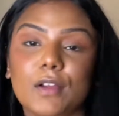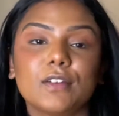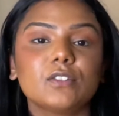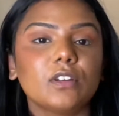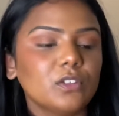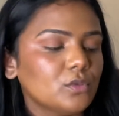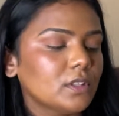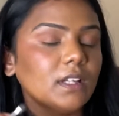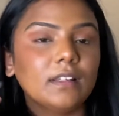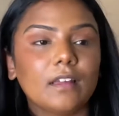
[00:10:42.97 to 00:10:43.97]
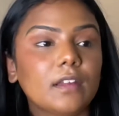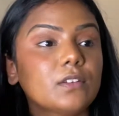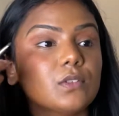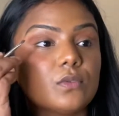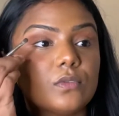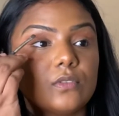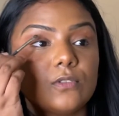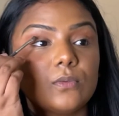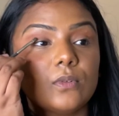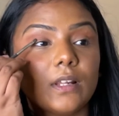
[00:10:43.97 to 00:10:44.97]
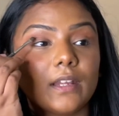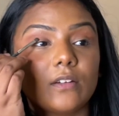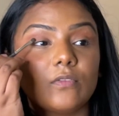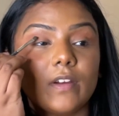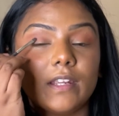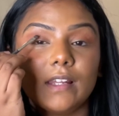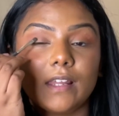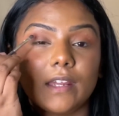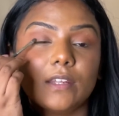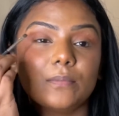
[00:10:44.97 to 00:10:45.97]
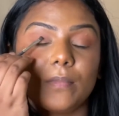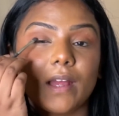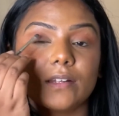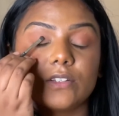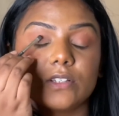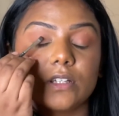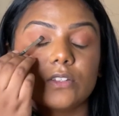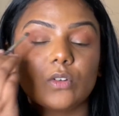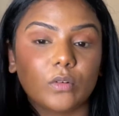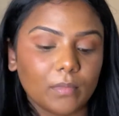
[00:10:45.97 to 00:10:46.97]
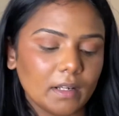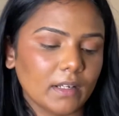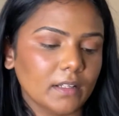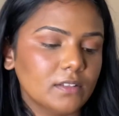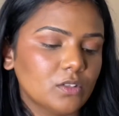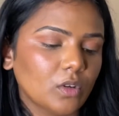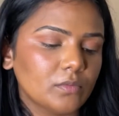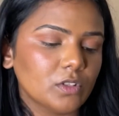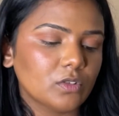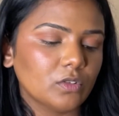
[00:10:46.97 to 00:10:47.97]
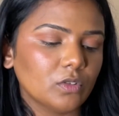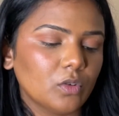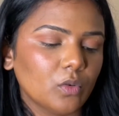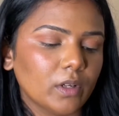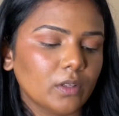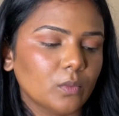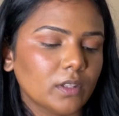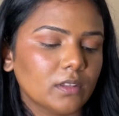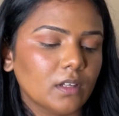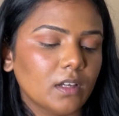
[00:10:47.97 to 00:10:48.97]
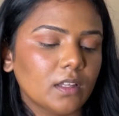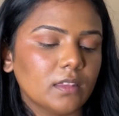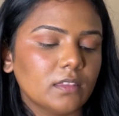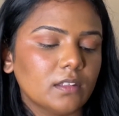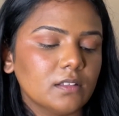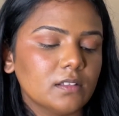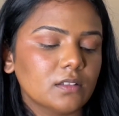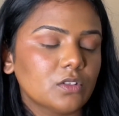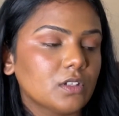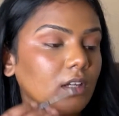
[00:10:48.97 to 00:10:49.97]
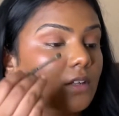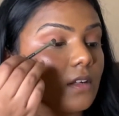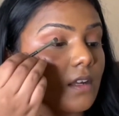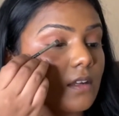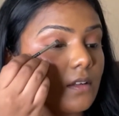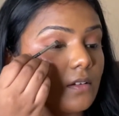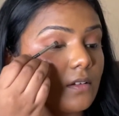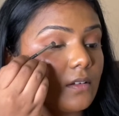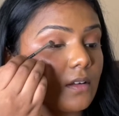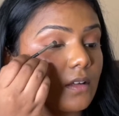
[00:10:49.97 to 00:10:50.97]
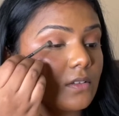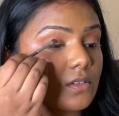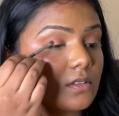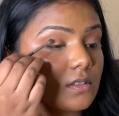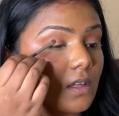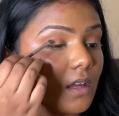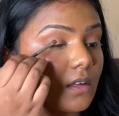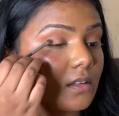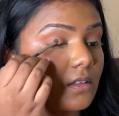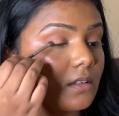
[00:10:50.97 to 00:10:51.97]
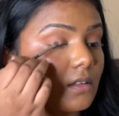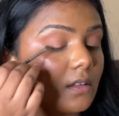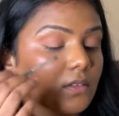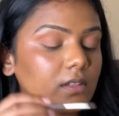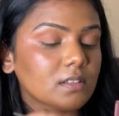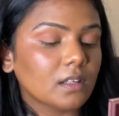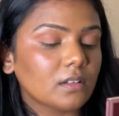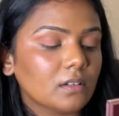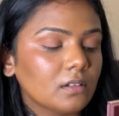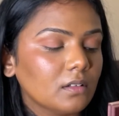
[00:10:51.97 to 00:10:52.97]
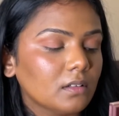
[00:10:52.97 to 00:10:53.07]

So I usually like to do like very light matte shades on my lids. So I'm just going to go in with this shade right here and just add it in the center.